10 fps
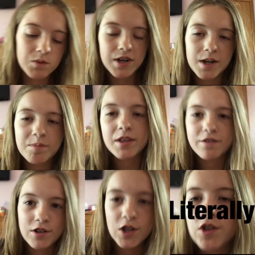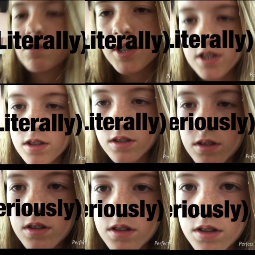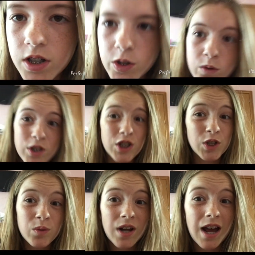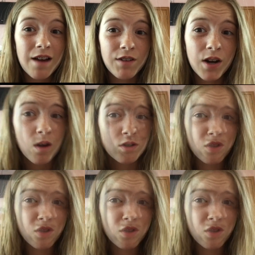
We went up there for no reason. It was a two and a half hour